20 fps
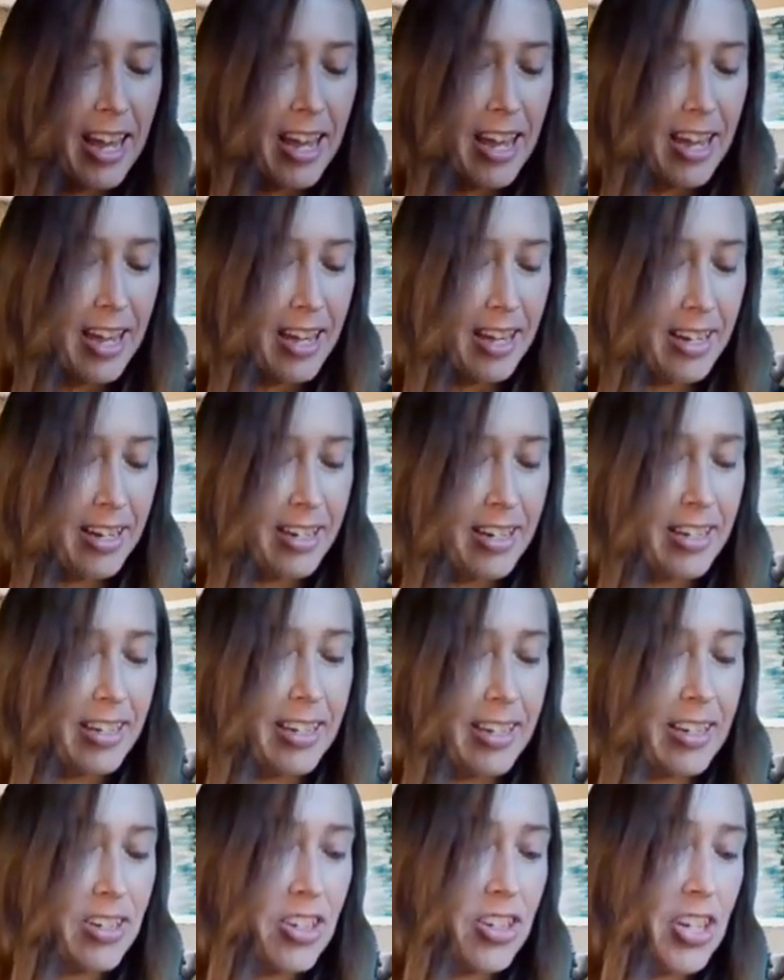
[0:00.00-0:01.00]
and
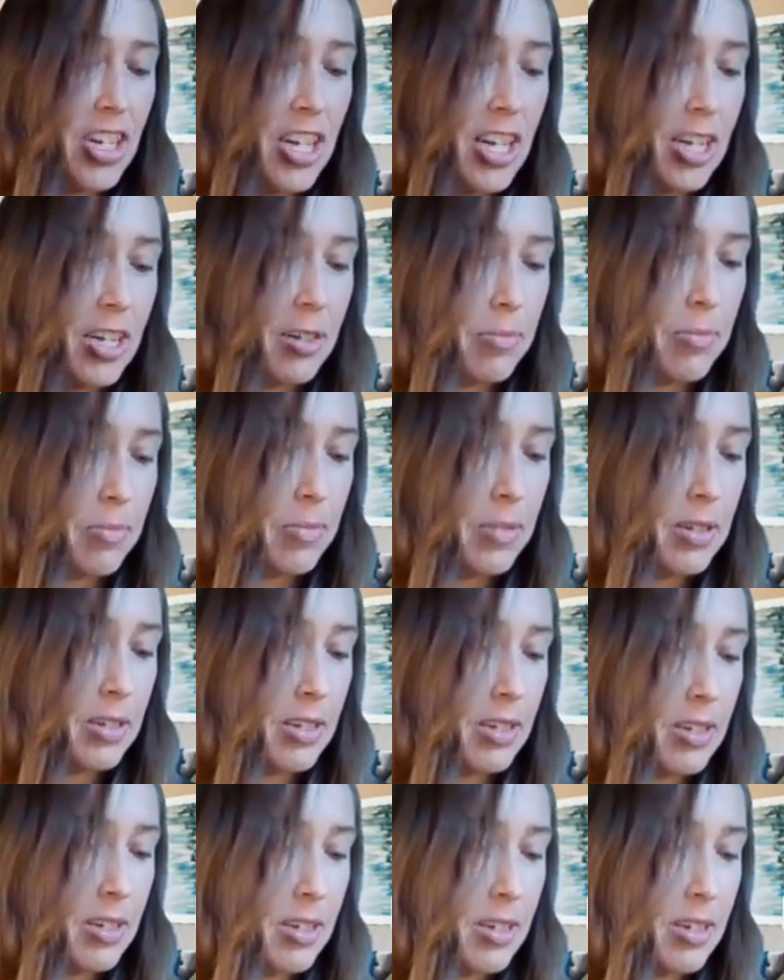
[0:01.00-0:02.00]
in James